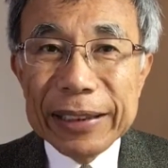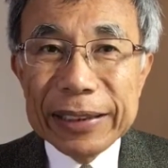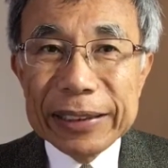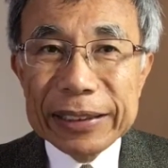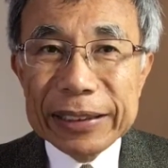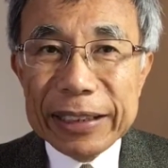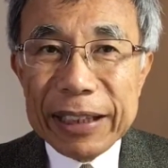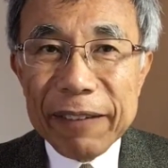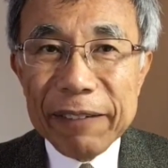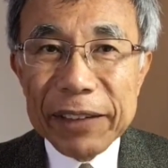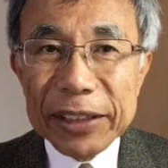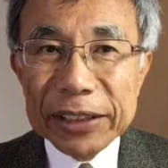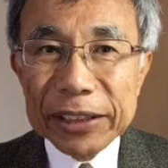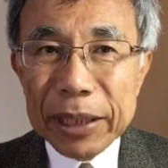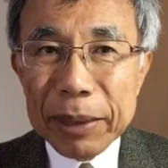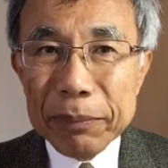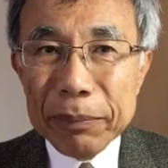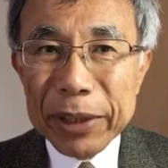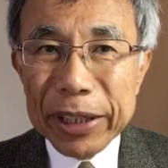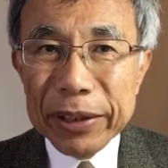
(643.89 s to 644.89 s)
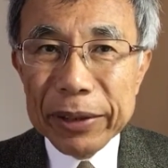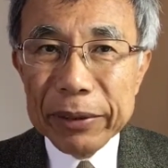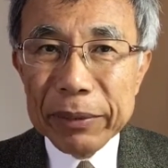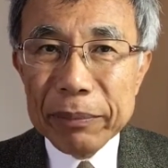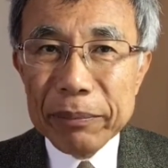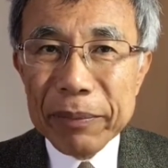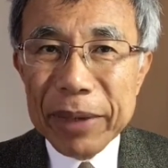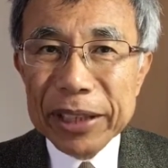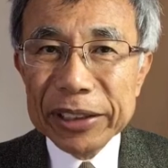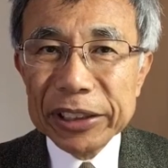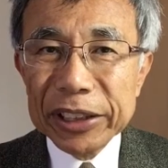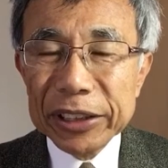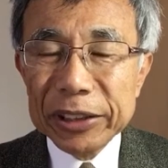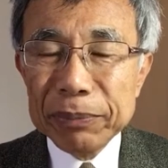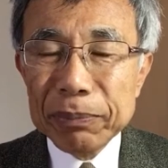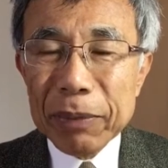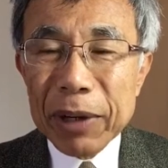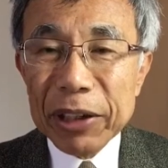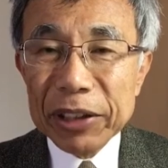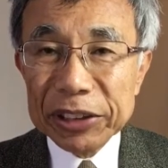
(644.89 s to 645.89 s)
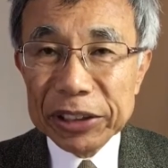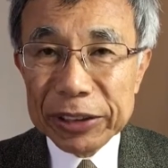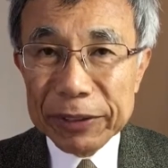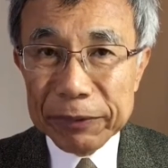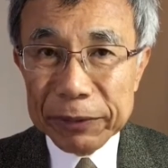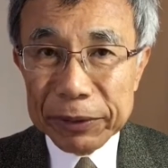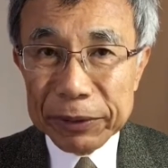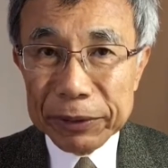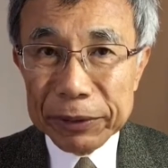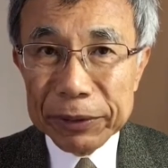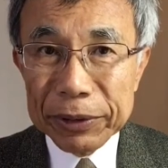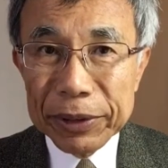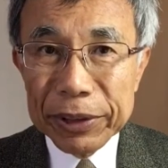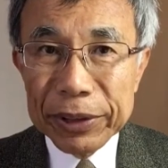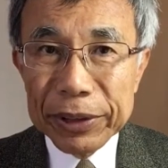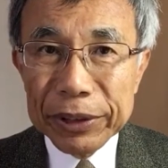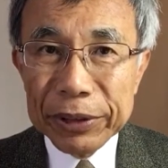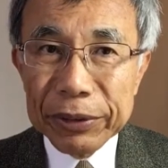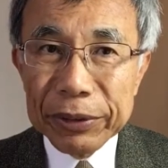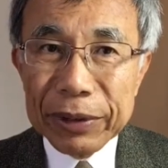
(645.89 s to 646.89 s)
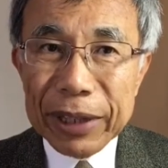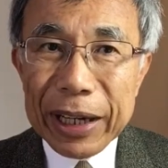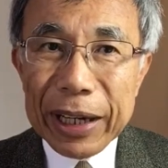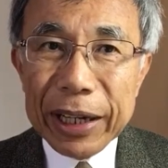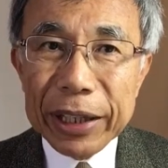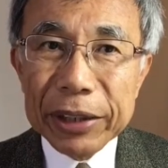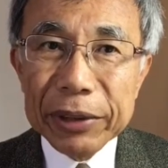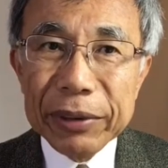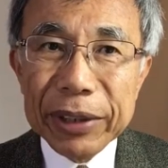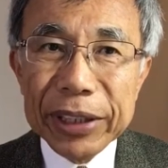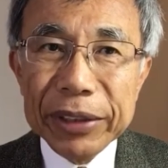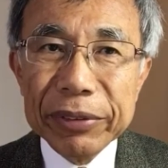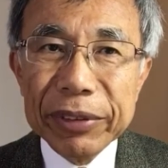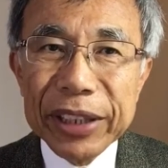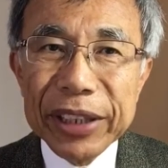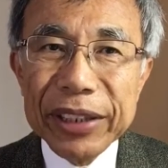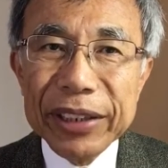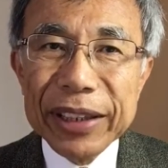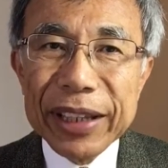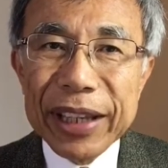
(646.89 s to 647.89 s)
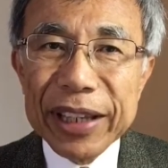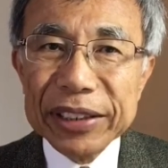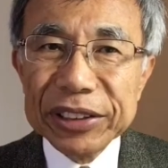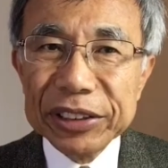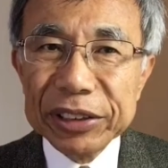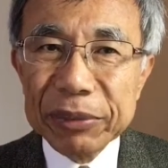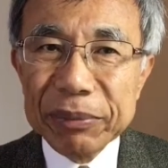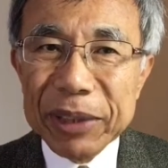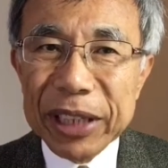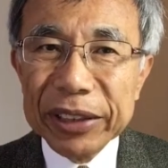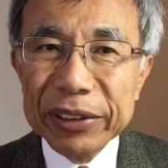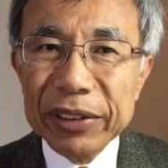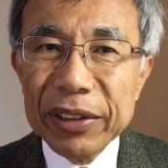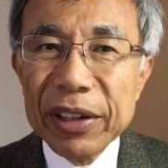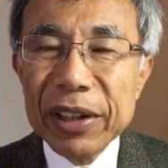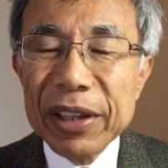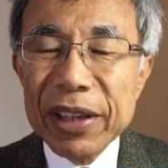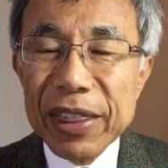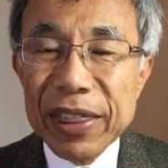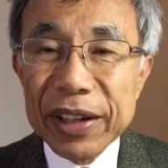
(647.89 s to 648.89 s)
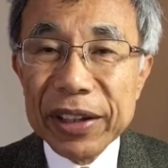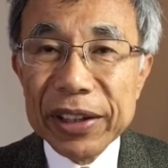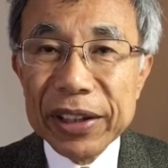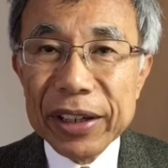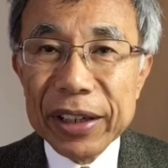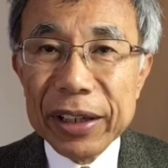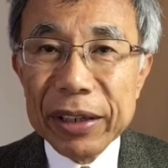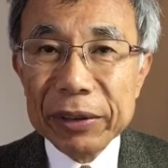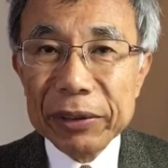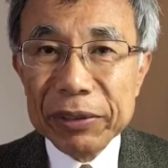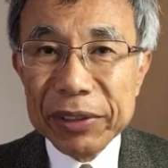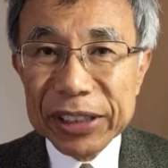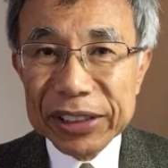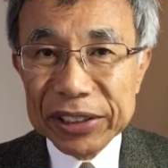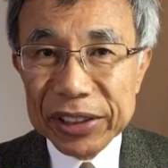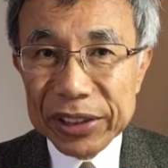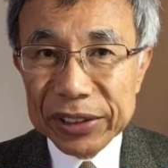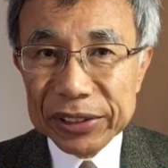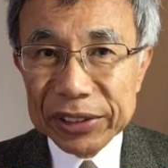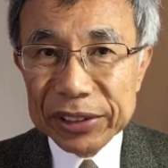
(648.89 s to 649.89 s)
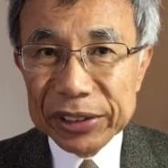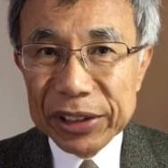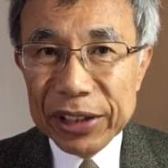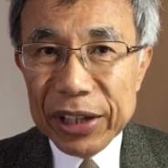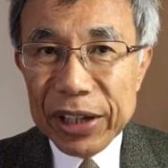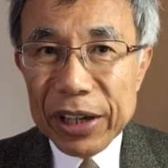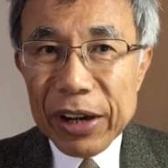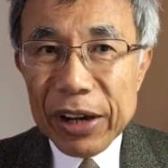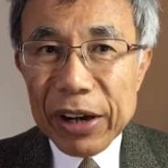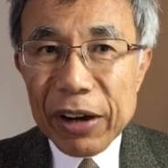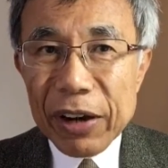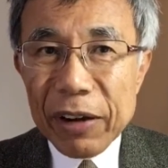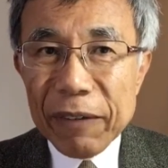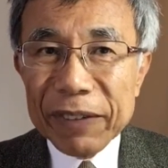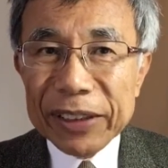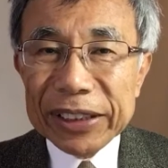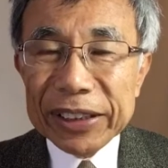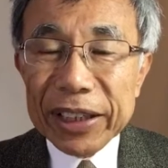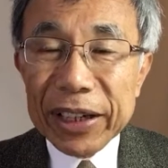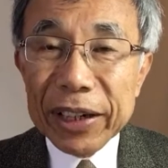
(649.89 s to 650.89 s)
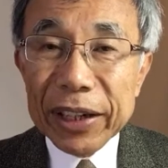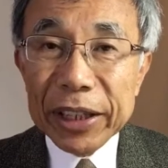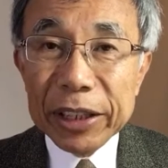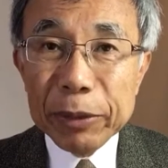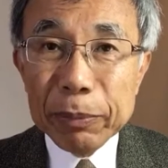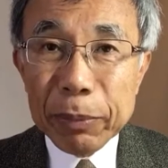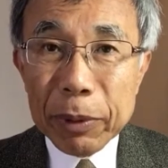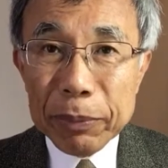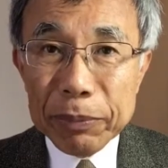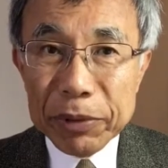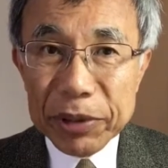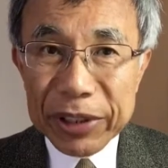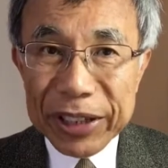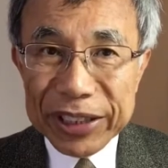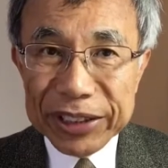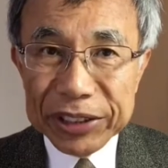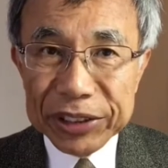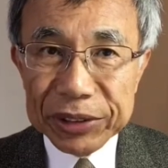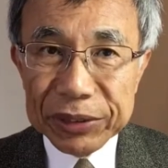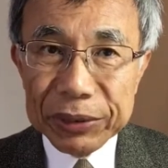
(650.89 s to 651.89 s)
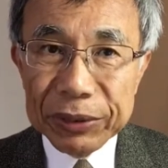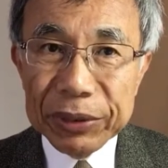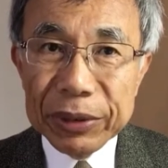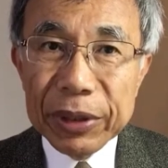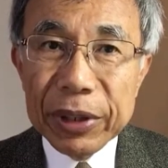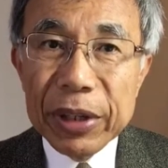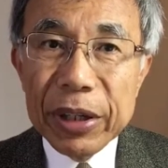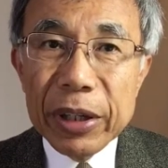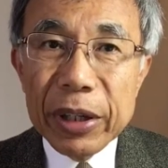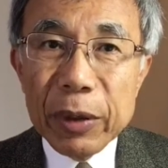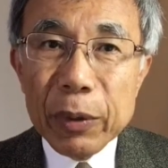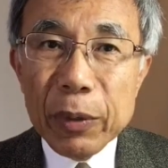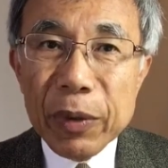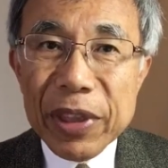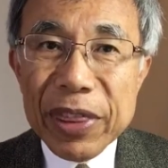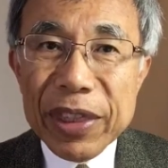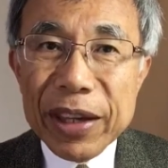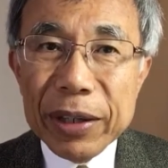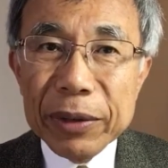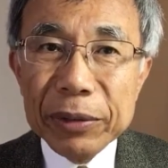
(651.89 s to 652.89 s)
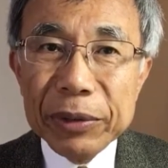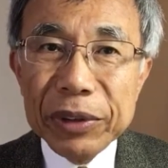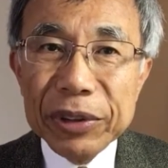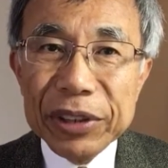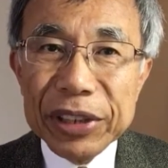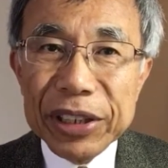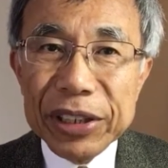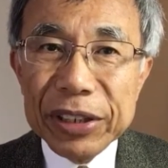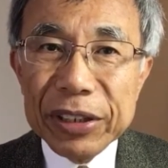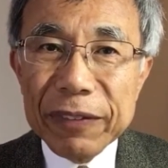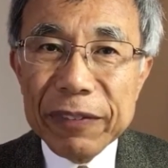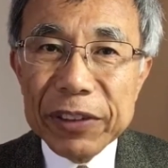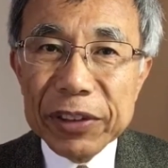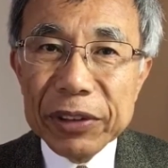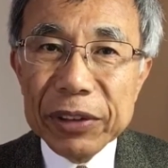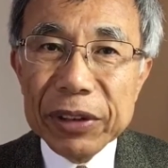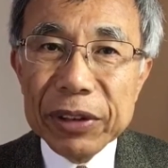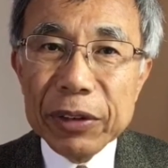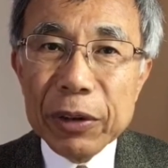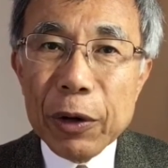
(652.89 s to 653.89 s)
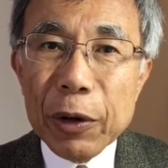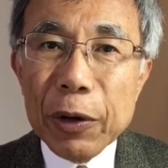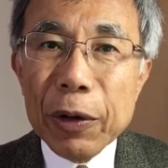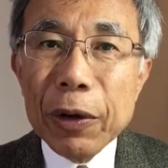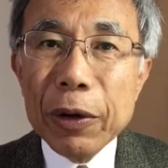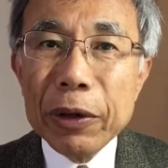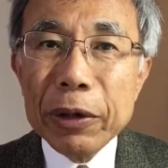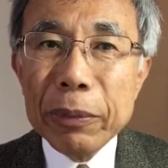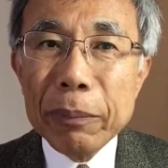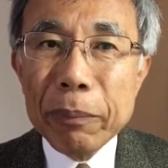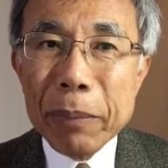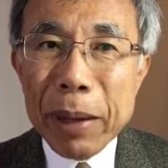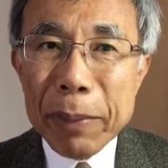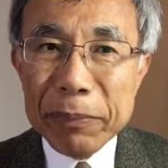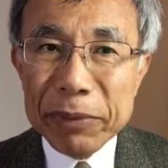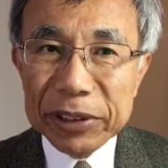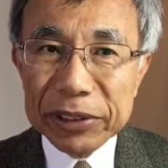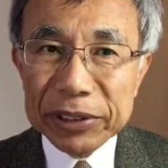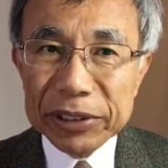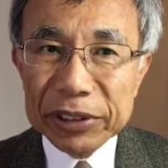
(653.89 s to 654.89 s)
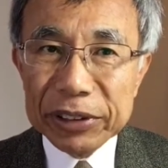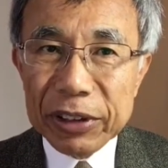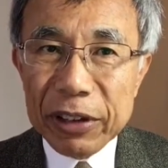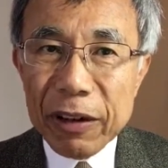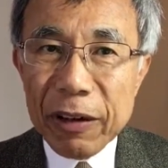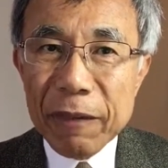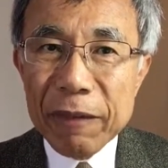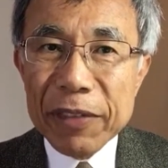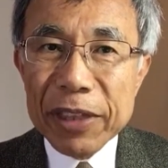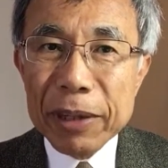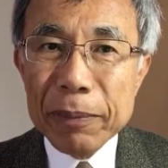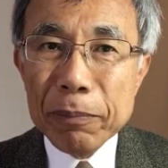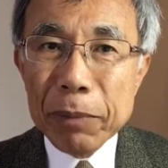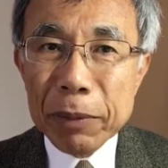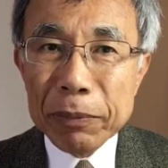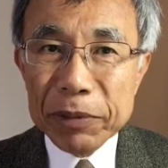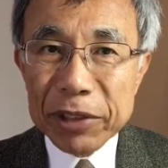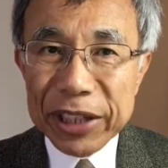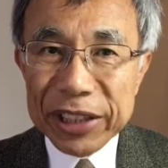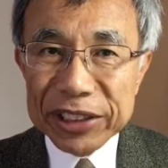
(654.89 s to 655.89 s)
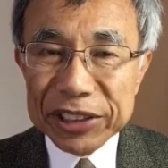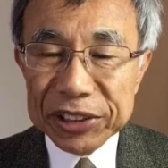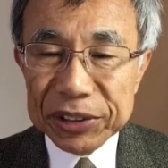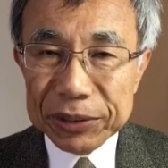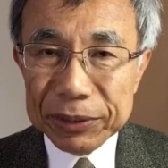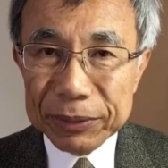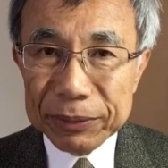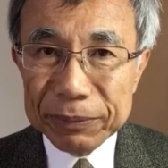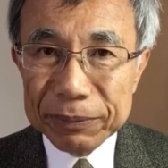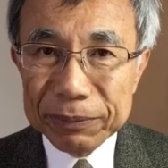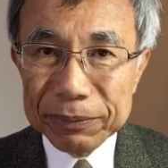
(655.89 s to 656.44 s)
Survey sampling makes it possible to accurately estimate the characteristics of a target population without interviewing all members of the population.